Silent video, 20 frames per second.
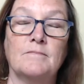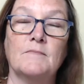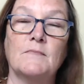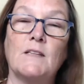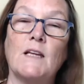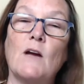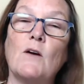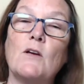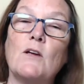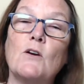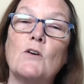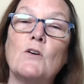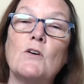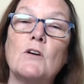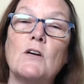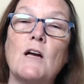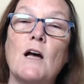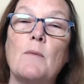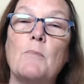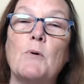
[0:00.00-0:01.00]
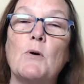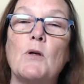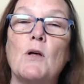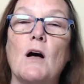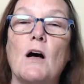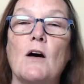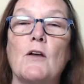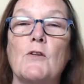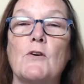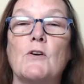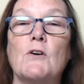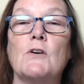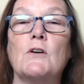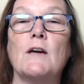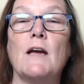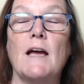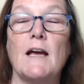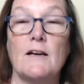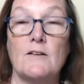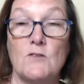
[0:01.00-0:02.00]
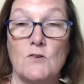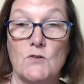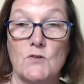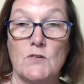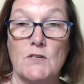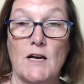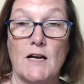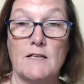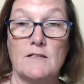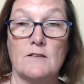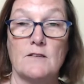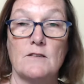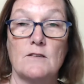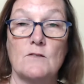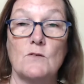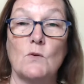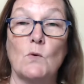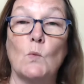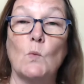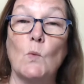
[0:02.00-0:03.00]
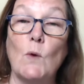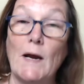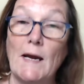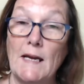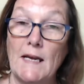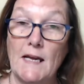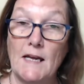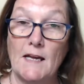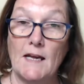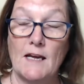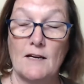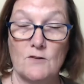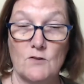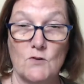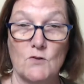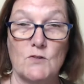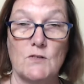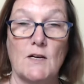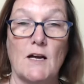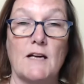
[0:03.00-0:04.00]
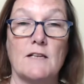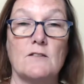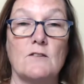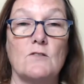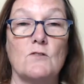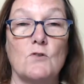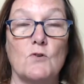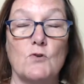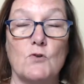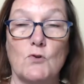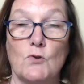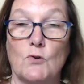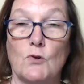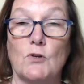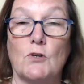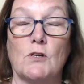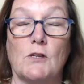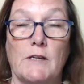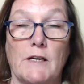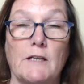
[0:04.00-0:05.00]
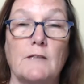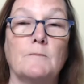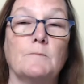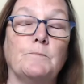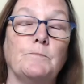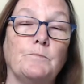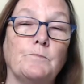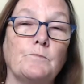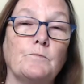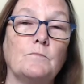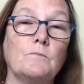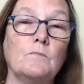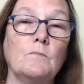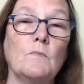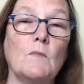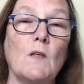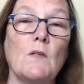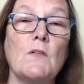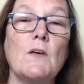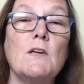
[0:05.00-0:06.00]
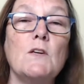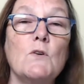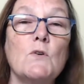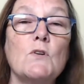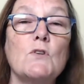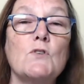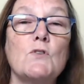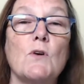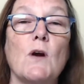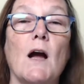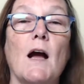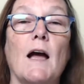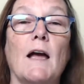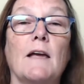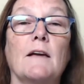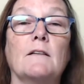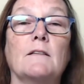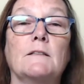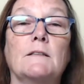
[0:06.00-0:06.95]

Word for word: Now, here are a couple other exercises, writing exercises or journaling, that you can try.